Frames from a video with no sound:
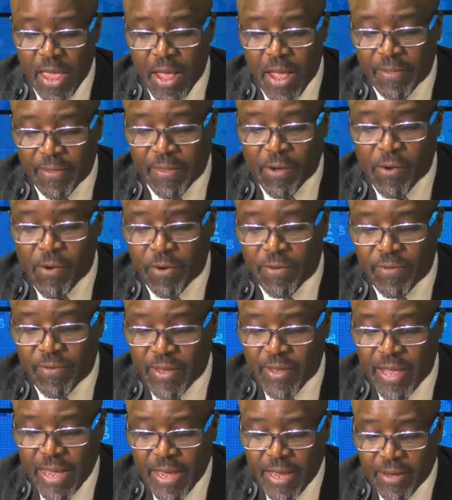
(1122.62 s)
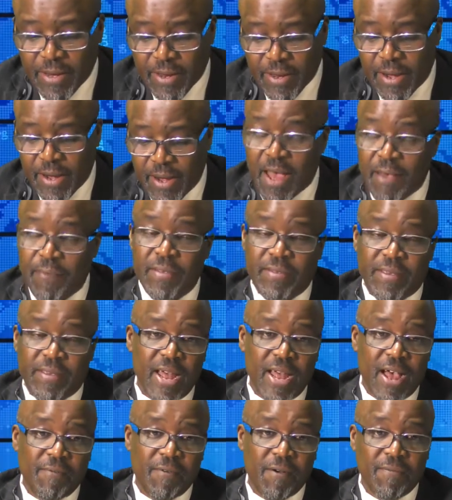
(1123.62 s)
The court said enough is
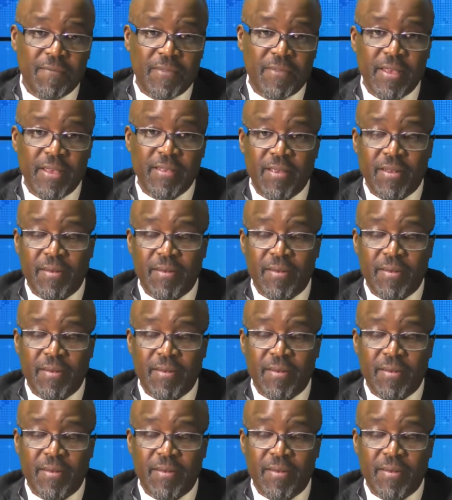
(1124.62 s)
enough of this.